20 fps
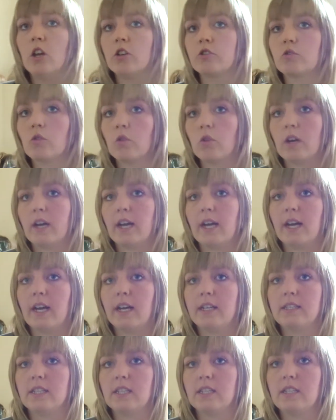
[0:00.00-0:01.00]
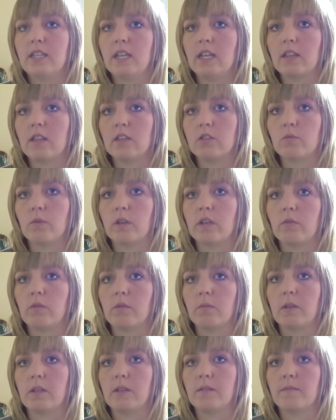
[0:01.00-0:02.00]
So I did take this wig
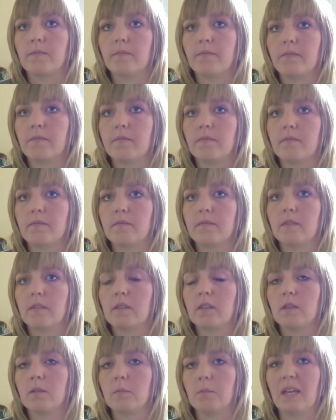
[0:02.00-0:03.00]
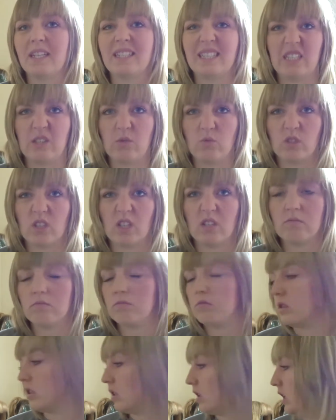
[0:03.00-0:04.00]
with me, but I didn't use it.
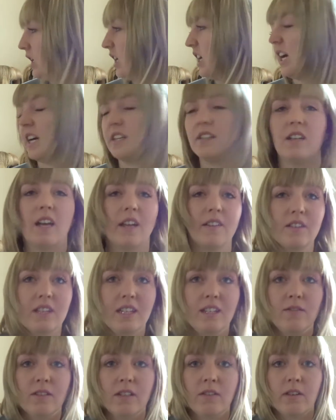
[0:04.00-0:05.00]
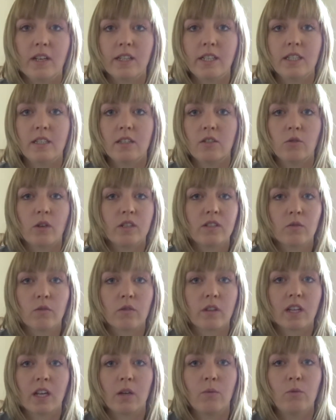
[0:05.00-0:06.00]
And even if I needed to, I
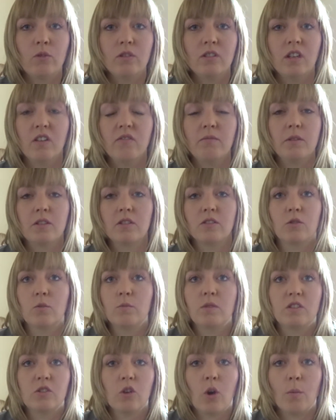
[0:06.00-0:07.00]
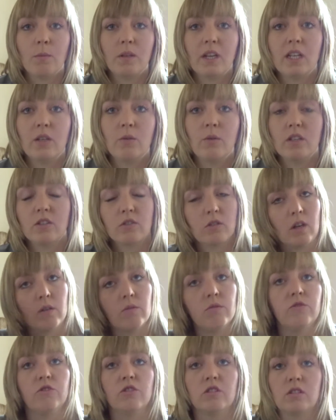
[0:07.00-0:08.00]
don't think I would have, because nobody saw me anyway, so
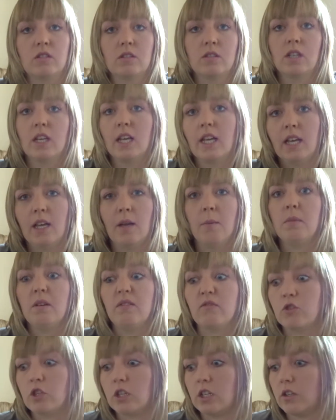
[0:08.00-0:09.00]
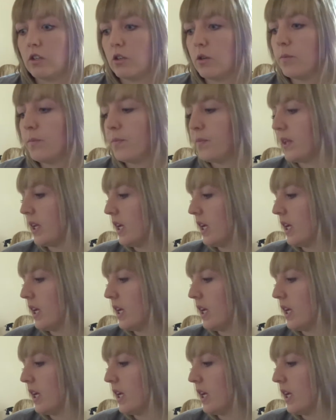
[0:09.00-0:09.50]
I would just be free, you know.